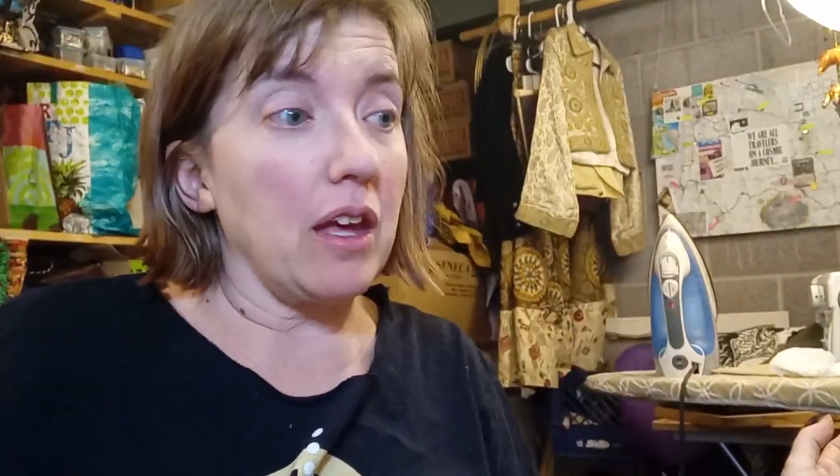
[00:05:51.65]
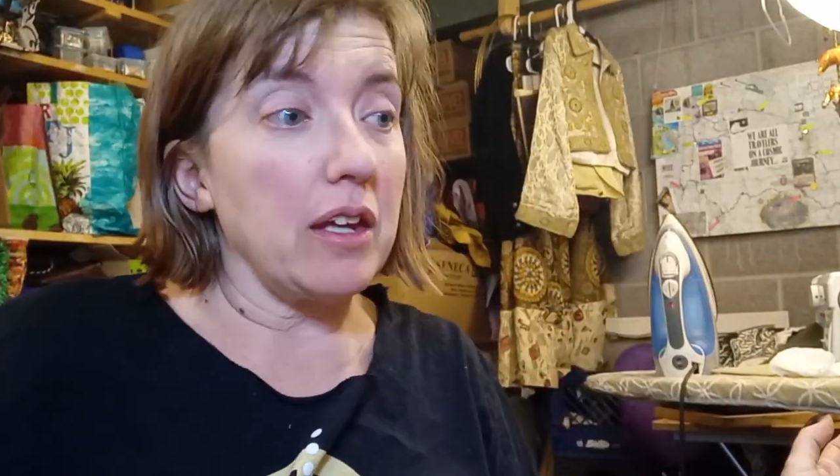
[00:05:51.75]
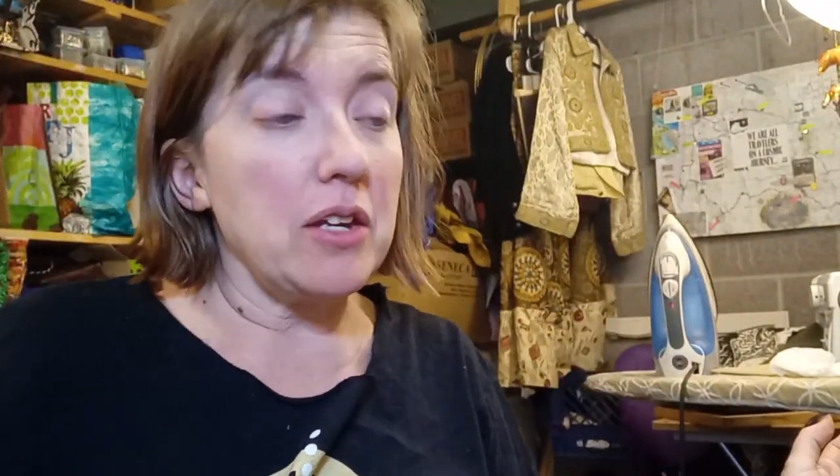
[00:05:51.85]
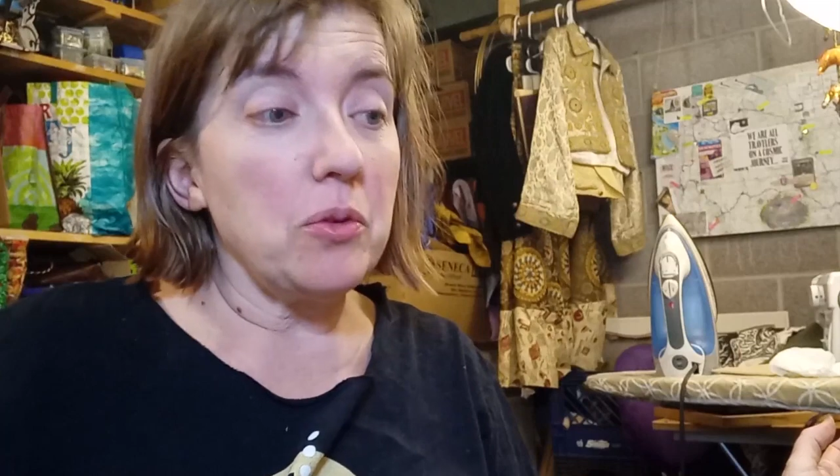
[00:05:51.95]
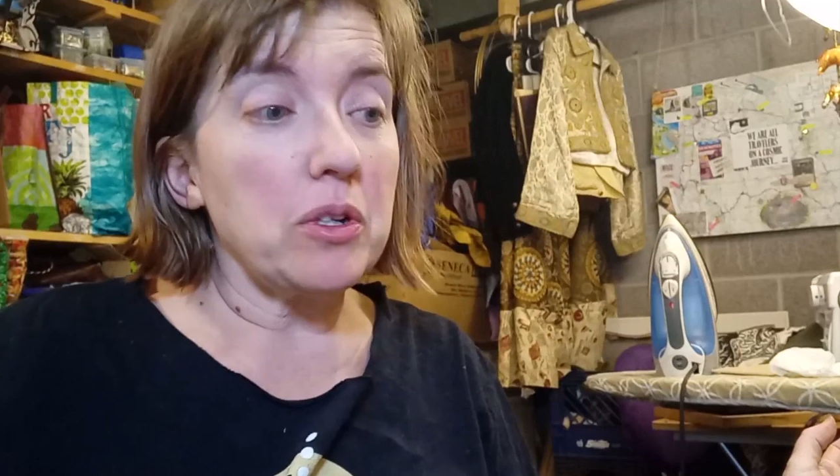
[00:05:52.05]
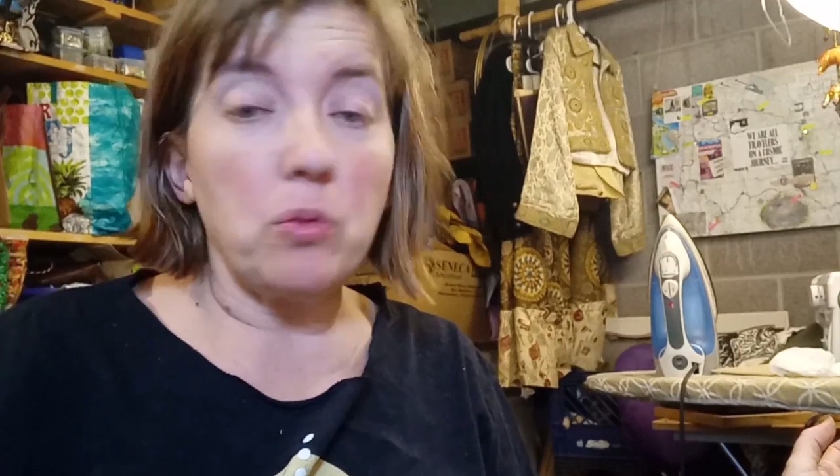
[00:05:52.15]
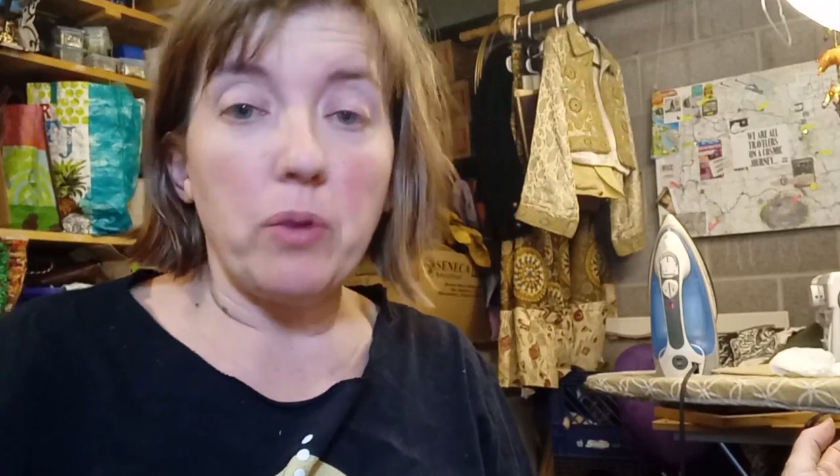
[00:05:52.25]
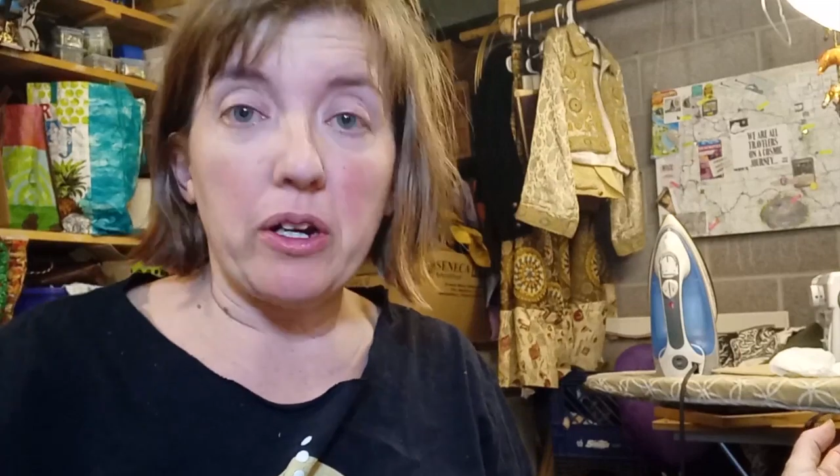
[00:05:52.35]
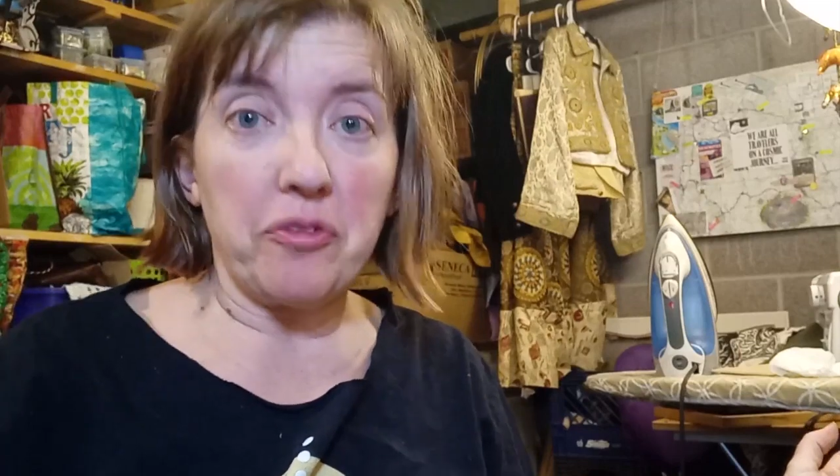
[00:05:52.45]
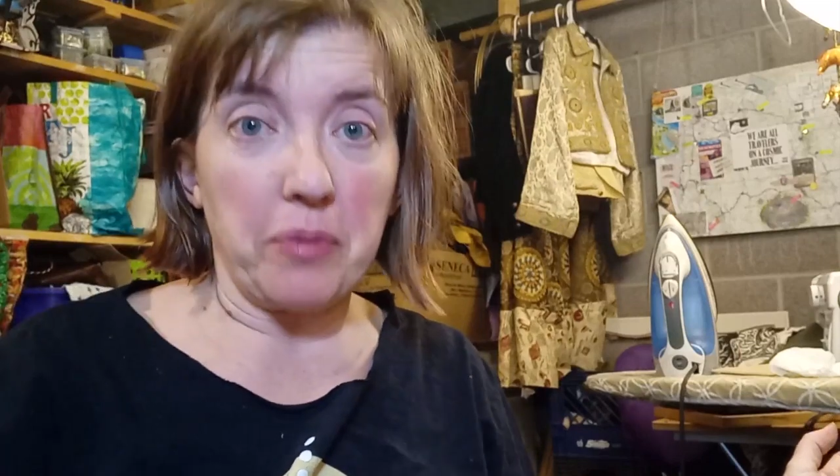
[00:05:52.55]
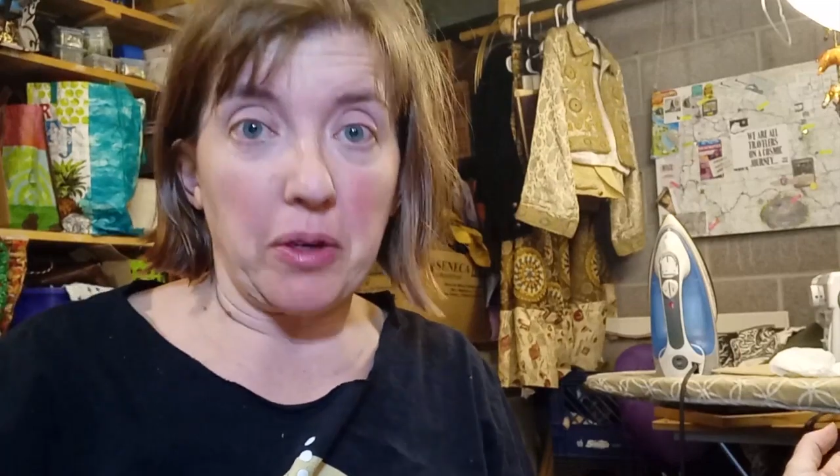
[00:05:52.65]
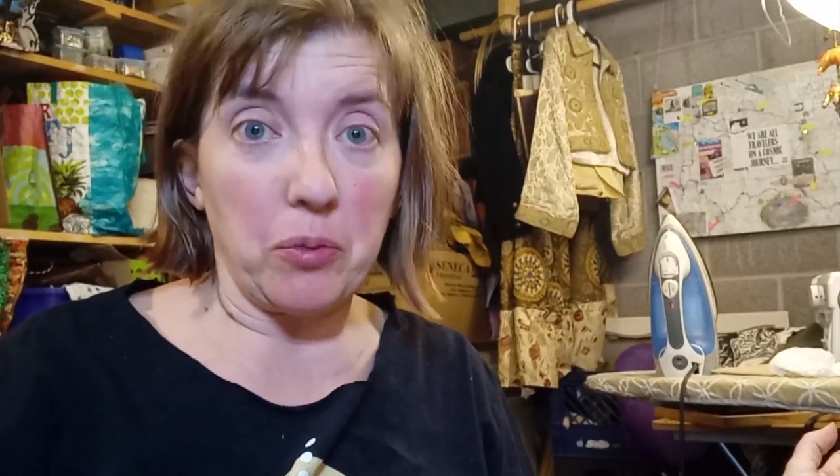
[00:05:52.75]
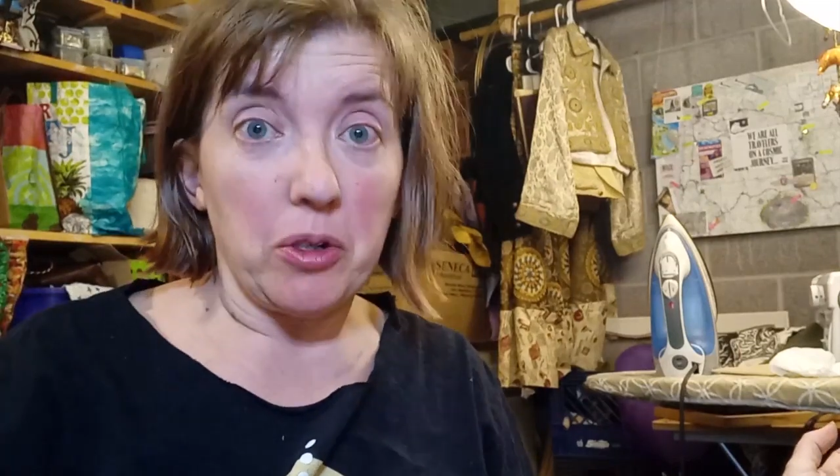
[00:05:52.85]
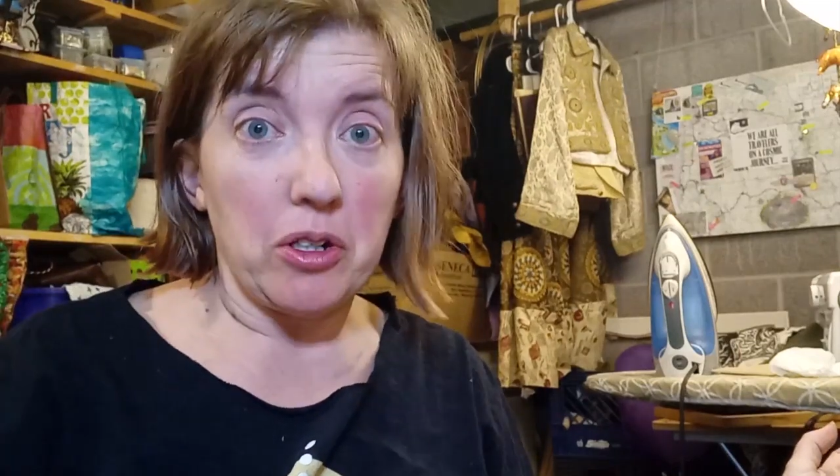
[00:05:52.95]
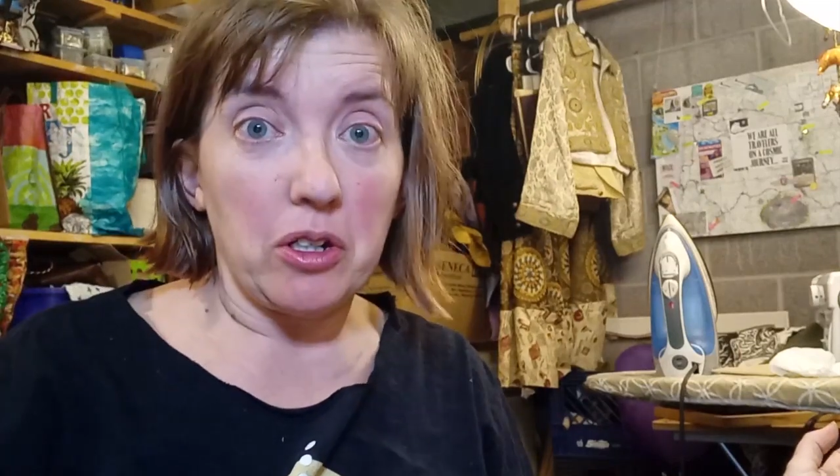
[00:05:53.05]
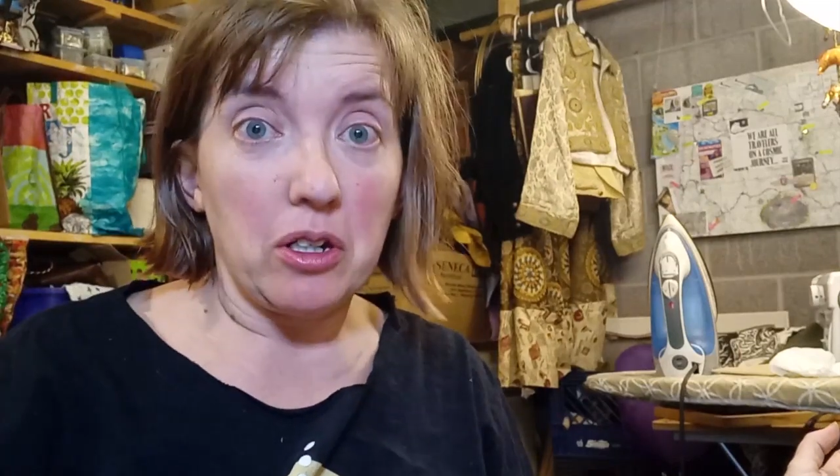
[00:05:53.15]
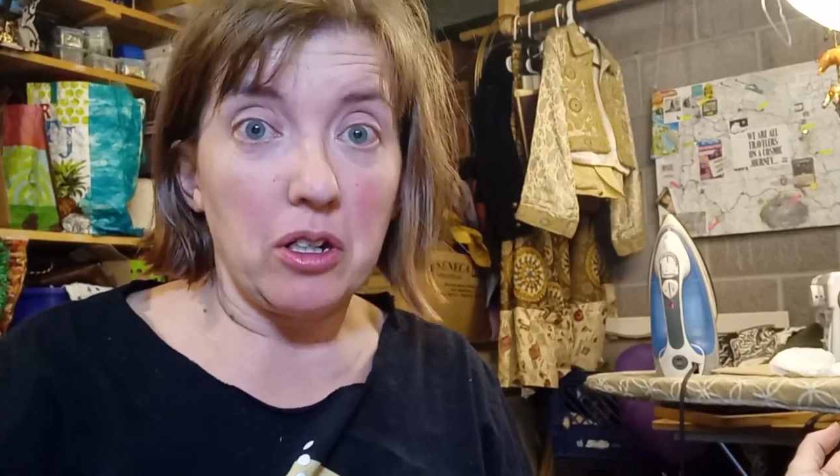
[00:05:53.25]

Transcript: anyone aware of my work